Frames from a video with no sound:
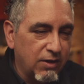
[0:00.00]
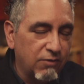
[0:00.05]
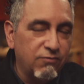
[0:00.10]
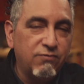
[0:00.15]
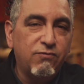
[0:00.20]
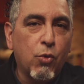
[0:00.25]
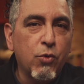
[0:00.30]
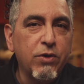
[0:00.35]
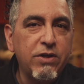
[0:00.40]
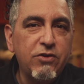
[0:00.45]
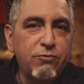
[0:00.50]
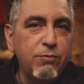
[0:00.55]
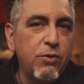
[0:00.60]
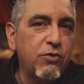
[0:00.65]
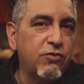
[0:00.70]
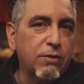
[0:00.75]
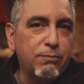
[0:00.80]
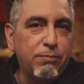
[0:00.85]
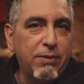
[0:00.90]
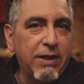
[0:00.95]
the 40s
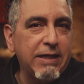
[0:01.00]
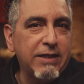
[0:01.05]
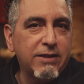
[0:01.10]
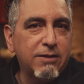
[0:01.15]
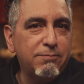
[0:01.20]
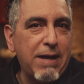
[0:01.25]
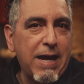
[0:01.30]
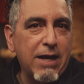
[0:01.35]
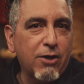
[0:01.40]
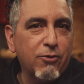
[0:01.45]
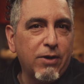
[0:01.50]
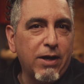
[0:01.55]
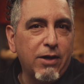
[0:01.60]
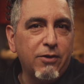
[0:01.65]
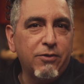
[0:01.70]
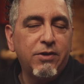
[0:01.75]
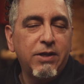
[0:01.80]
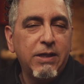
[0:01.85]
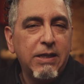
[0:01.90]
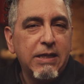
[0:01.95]
music playing in the
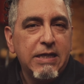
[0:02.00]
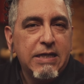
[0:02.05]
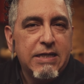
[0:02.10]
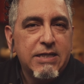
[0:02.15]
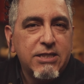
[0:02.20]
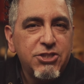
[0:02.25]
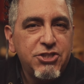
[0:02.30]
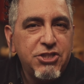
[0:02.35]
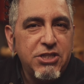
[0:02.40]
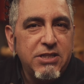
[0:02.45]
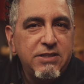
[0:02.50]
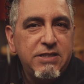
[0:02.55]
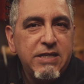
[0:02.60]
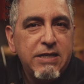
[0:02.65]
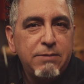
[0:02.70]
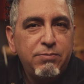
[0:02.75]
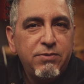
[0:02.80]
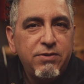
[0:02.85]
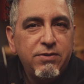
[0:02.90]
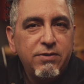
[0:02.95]
background, she
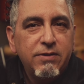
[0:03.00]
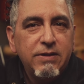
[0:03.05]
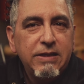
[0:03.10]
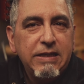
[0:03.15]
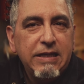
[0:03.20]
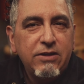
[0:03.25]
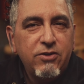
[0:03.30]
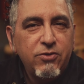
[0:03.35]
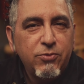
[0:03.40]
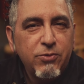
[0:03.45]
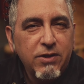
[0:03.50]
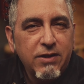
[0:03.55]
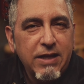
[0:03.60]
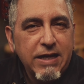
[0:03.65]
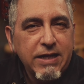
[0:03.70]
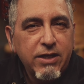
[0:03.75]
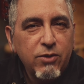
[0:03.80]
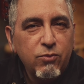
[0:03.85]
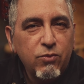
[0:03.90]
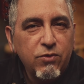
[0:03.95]
dipped into it
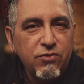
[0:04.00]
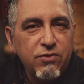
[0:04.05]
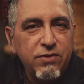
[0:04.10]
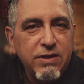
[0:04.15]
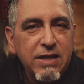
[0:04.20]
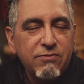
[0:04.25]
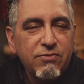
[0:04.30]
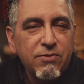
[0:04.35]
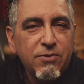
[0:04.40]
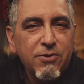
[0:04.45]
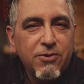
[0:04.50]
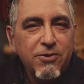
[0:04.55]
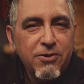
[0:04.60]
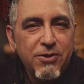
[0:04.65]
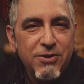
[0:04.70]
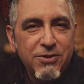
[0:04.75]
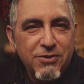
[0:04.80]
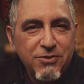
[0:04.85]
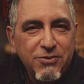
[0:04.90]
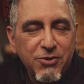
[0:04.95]
like it was never
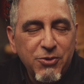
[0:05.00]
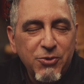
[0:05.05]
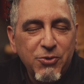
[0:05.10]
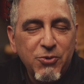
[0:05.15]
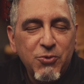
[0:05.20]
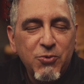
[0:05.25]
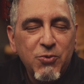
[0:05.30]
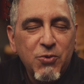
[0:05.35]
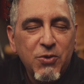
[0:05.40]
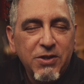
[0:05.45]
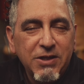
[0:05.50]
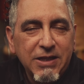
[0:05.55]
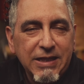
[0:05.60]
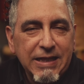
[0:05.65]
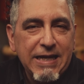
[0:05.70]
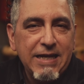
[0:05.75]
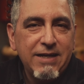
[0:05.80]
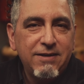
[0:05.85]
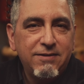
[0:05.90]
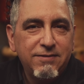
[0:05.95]
too
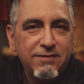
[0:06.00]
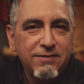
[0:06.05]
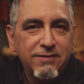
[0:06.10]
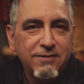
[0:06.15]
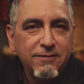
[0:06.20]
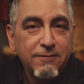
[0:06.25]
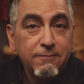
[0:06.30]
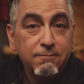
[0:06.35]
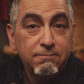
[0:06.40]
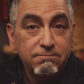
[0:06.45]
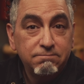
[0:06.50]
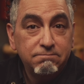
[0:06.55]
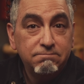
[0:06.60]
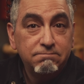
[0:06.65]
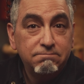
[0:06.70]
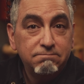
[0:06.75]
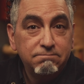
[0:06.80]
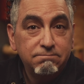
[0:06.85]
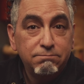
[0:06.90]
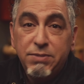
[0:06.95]
late.
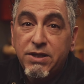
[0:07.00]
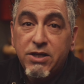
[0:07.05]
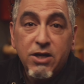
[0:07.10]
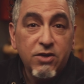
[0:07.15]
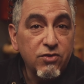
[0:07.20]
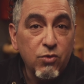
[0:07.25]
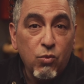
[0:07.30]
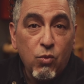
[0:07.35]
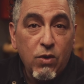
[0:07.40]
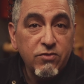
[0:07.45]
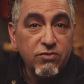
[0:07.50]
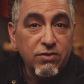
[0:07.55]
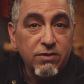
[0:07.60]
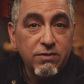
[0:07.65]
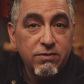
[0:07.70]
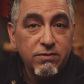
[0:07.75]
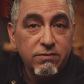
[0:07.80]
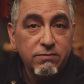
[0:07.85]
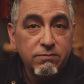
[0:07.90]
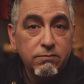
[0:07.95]
Because it
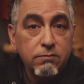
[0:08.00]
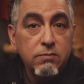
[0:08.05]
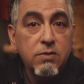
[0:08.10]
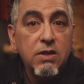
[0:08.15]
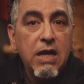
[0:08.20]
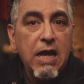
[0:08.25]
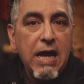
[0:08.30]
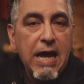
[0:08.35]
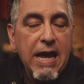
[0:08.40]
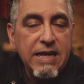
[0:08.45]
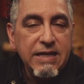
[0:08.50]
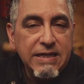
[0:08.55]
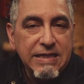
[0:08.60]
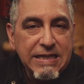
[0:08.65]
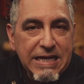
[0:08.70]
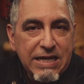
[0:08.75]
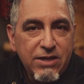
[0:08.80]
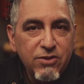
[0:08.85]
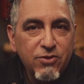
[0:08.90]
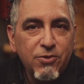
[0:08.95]
wasn't.
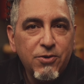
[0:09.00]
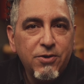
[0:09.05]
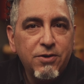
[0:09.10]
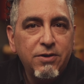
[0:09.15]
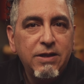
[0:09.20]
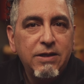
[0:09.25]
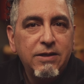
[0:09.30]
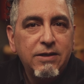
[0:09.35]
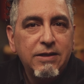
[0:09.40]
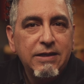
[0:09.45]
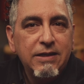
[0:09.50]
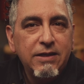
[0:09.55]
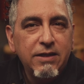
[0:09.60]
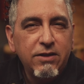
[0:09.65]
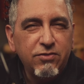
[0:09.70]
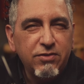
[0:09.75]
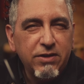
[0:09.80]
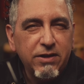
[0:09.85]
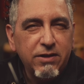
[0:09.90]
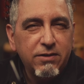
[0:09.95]
And neither
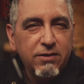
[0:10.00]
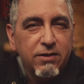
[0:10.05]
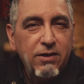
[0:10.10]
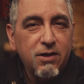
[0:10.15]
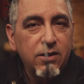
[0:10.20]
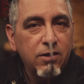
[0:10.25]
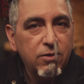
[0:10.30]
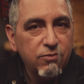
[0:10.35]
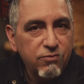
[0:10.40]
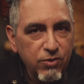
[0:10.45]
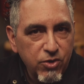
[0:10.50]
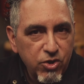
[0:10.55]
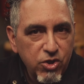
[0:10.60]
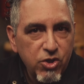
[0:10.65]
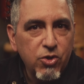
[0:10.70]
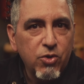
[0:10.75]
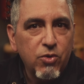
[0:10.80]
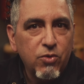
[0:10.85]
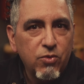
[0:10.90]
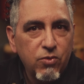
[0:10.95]
is it for
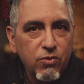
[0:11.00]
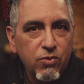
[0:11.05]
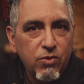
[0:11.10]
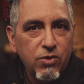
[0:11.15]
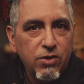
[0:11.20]
you.